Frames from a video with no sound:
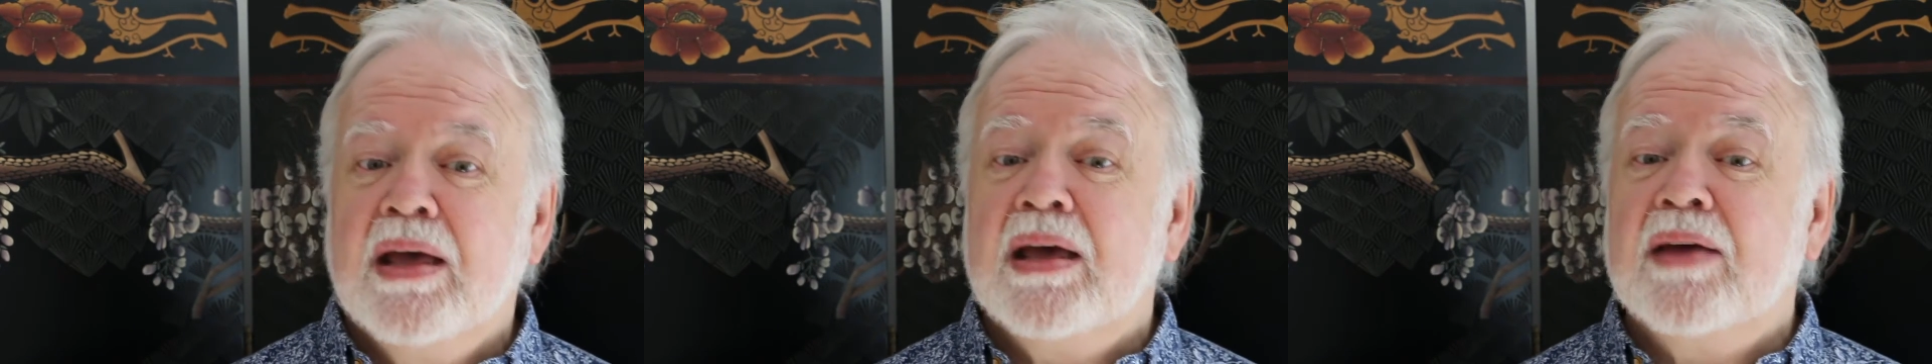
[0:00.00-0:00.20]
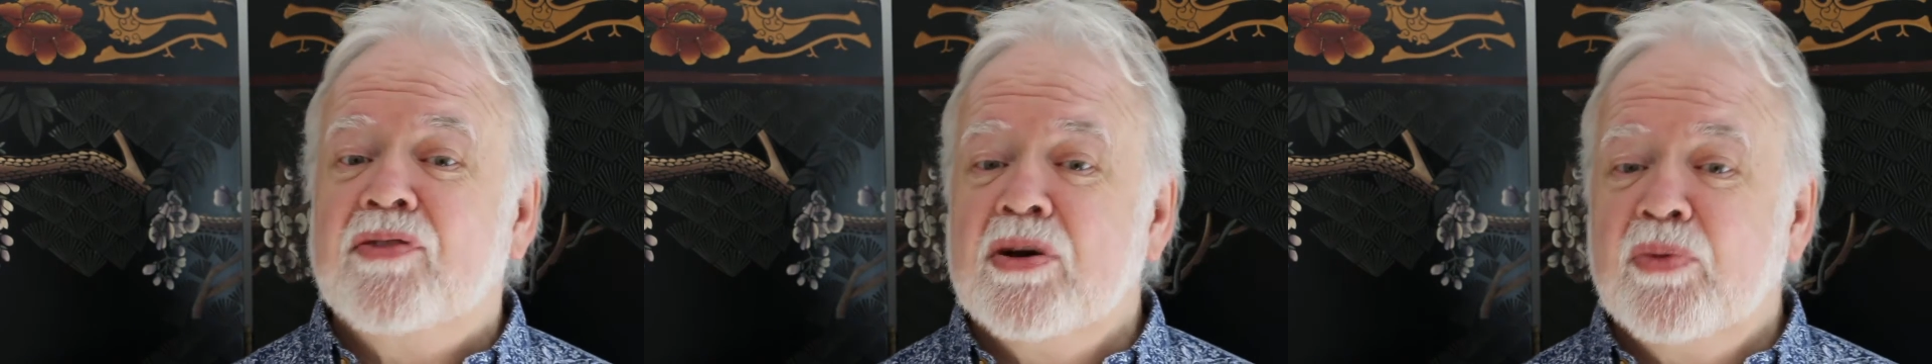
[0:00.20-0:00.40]

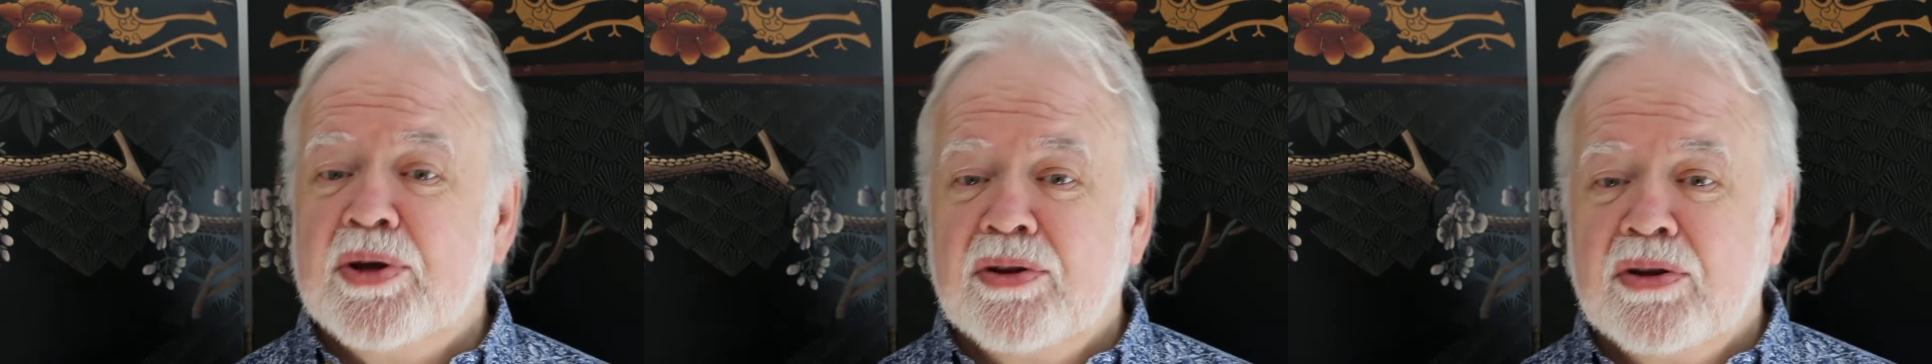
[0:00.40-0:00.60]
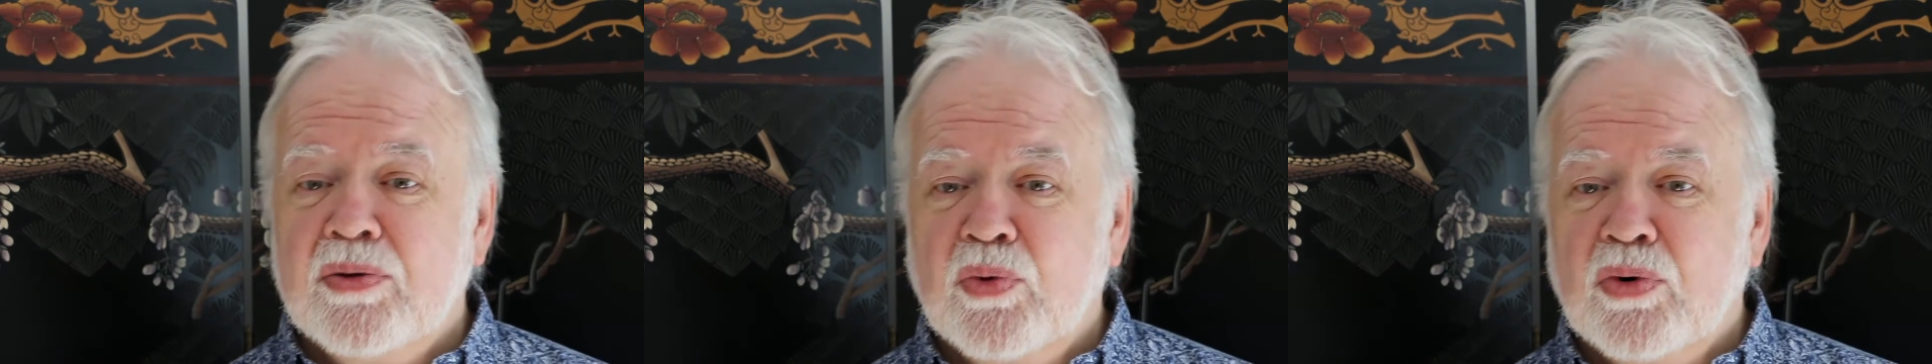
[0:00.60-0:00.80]
If you
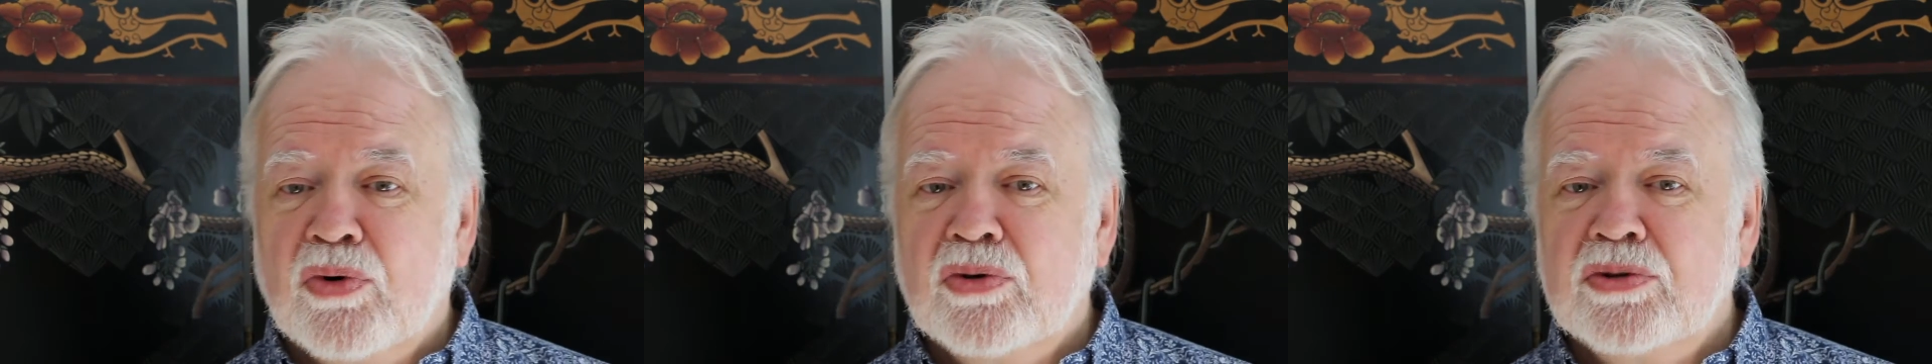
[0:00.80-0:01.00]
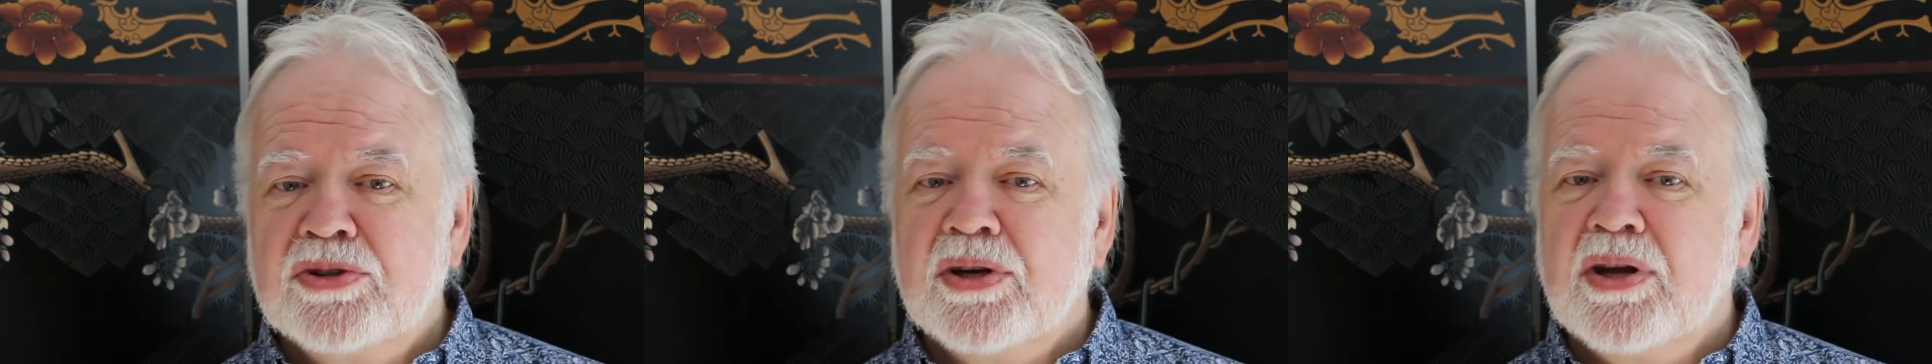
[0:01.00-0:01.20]
win the
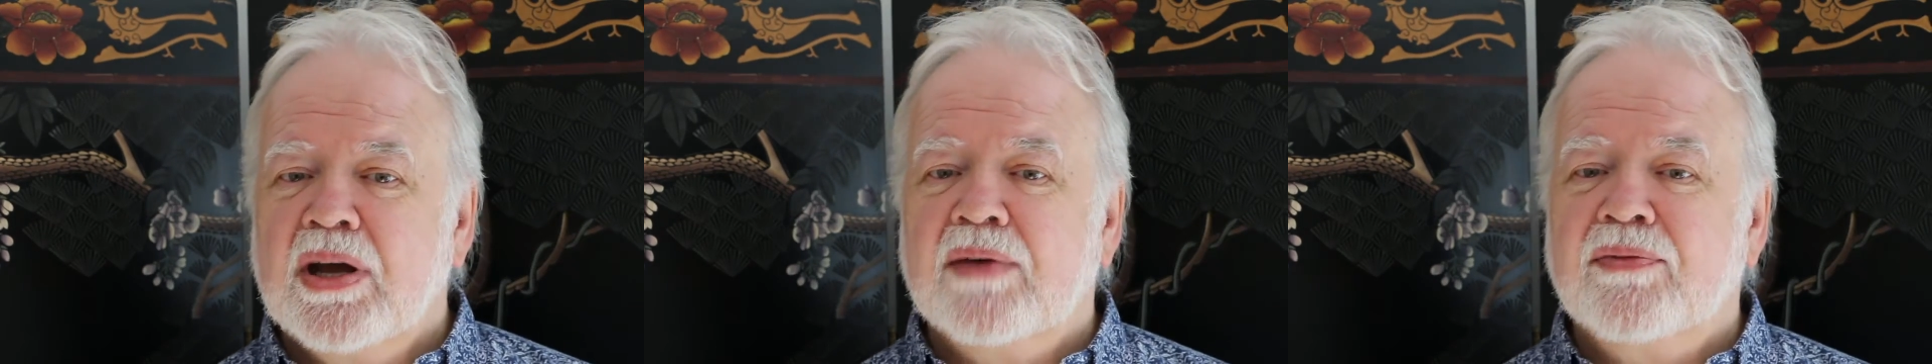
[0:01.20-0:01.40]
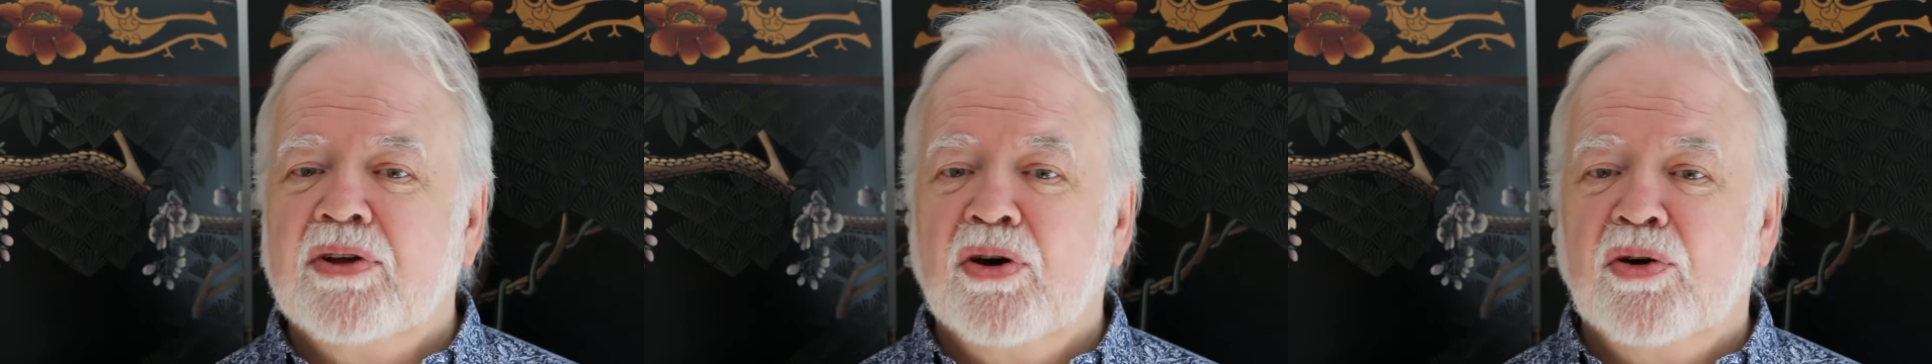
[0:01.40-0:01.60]
award, then you
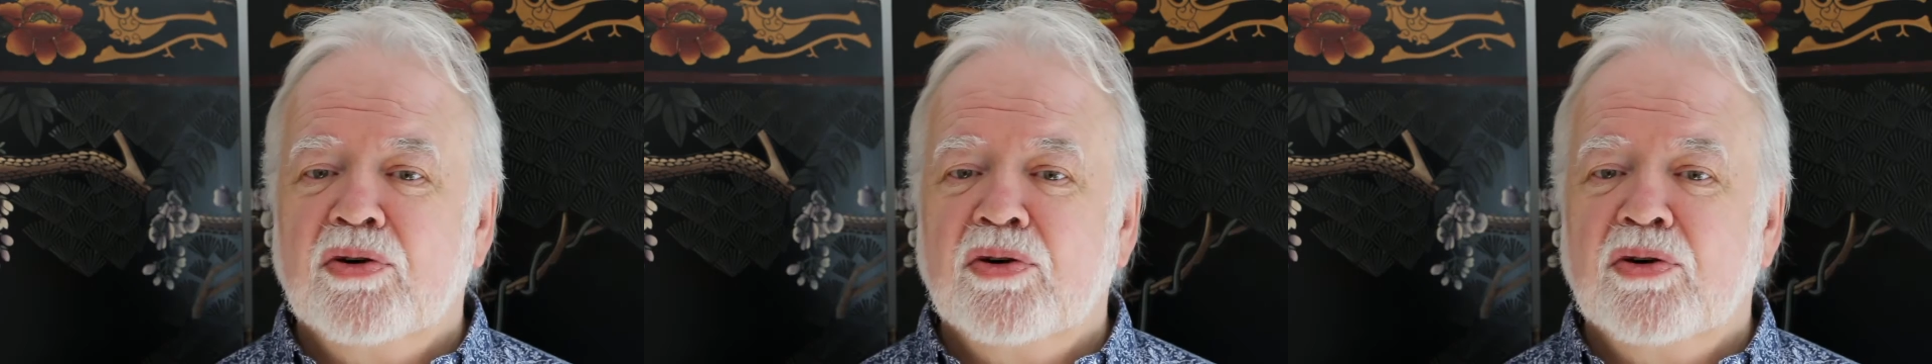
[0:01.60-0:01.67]
have the